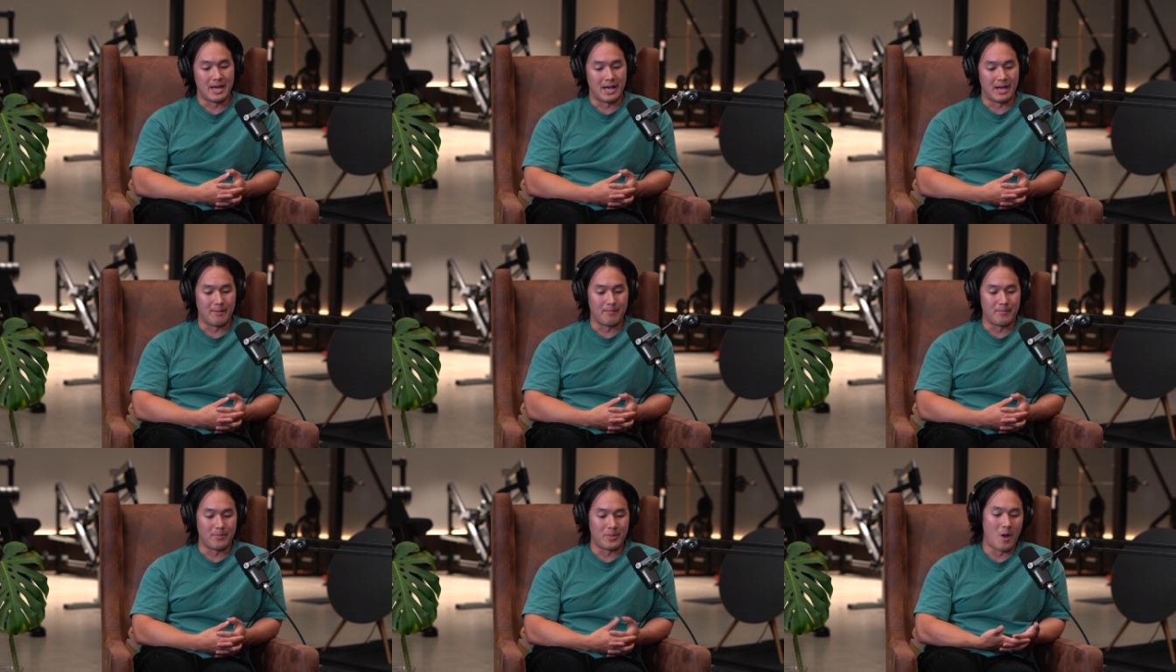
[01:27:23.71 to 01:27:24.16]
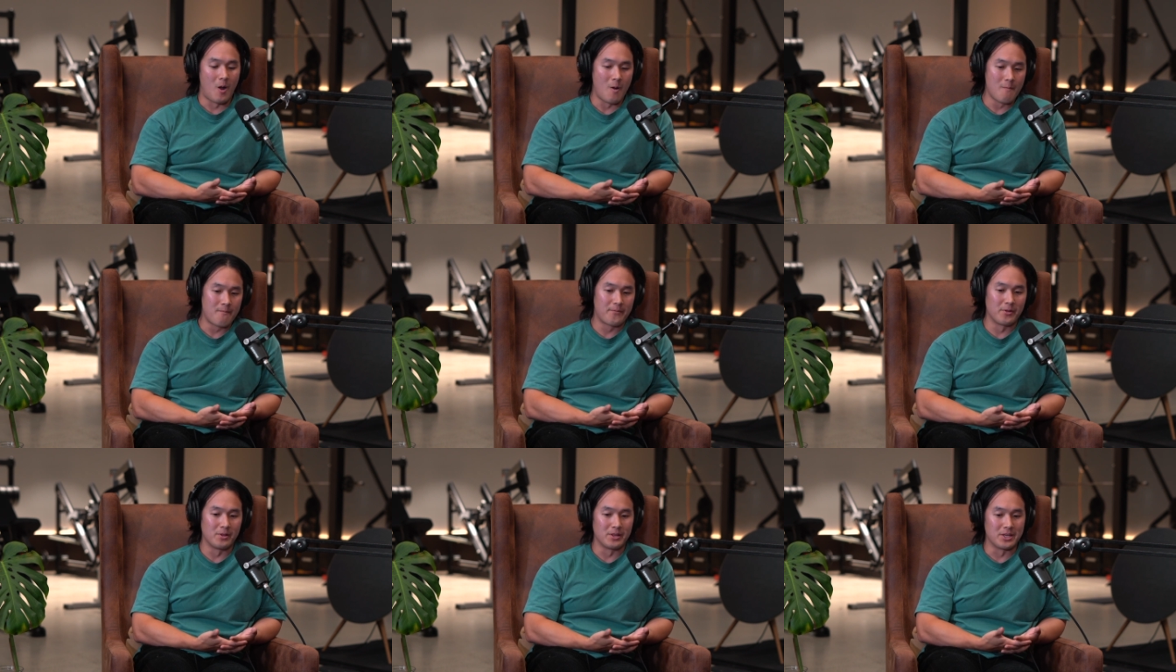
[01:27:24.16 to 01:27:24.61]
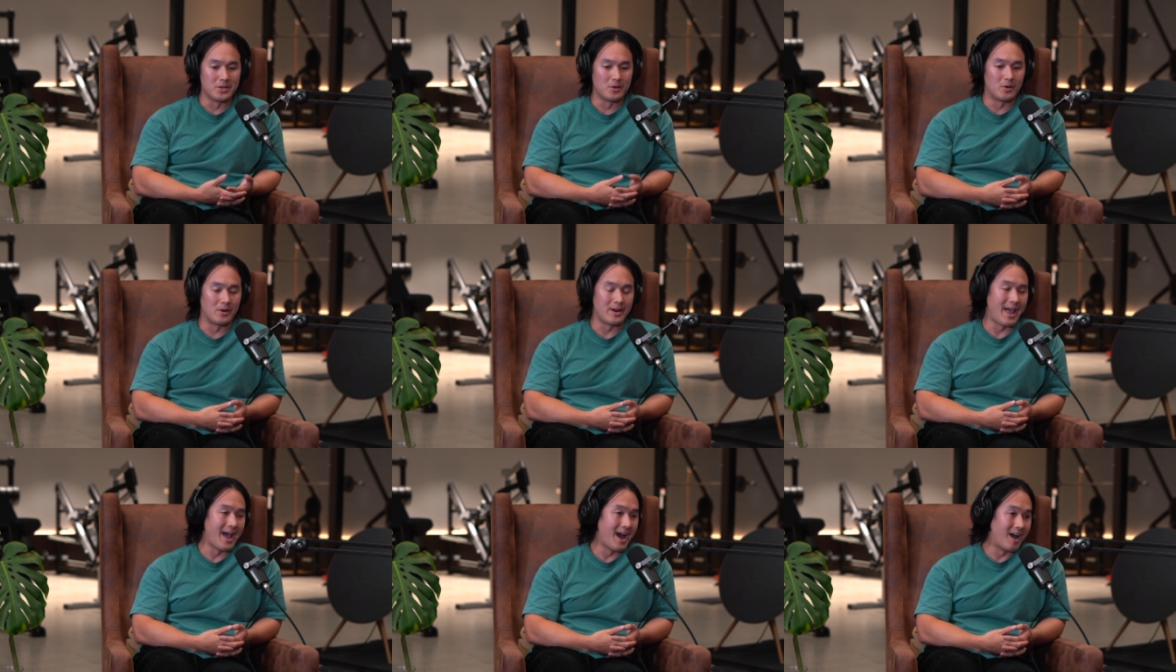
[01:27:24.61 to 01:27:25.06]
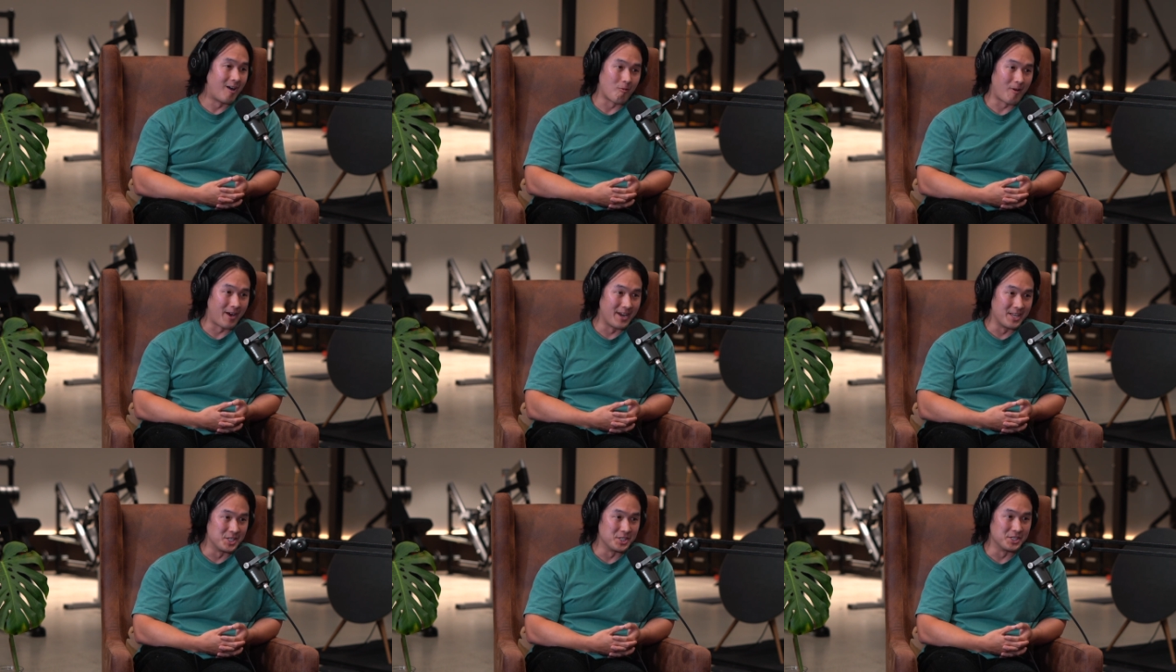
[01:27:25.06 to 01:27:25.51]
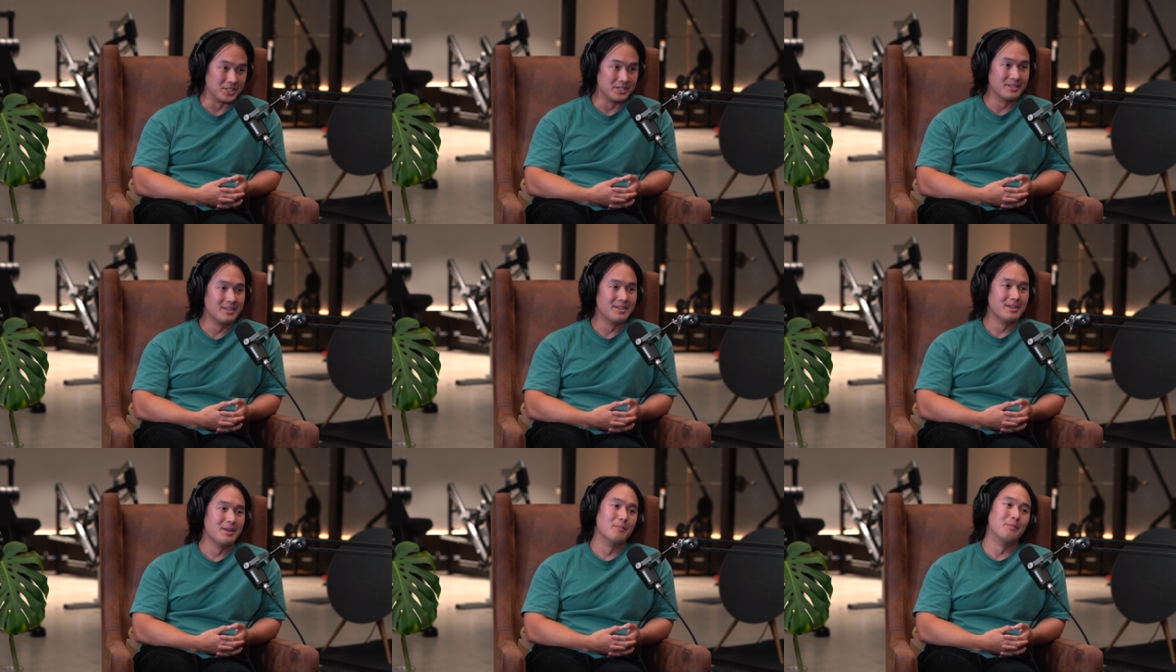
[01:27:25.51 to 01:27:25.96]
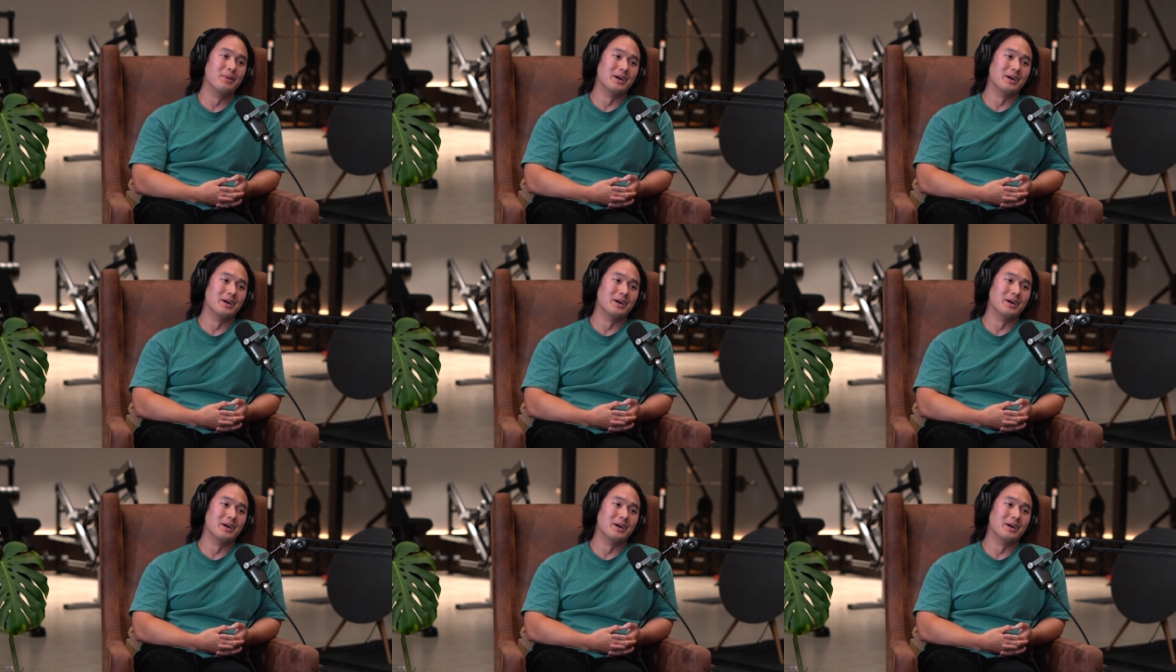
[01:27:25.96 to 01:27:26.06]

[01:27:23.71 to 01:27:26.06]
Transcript: Hopefully not outragey,